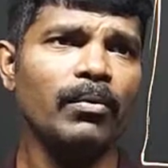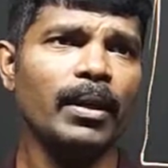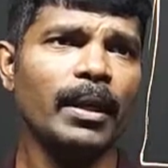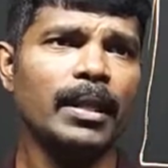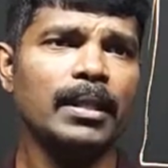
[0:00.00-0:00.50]
we
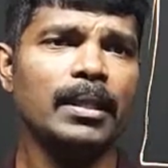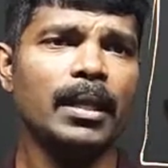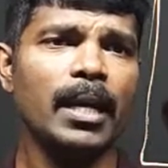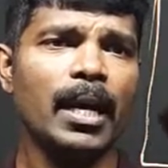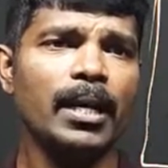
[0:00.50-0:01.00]
can
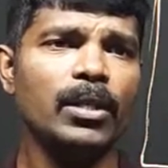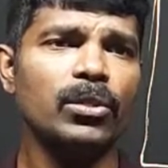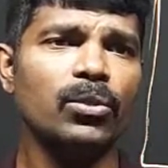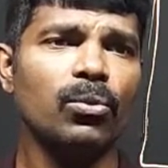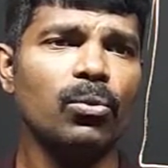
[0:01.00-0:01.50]
say
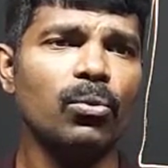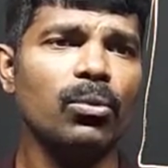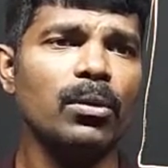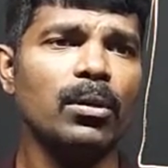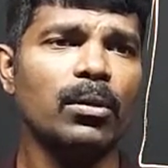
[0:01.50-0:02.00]
ice
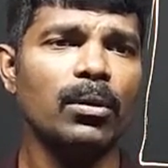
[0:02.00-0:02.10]
cold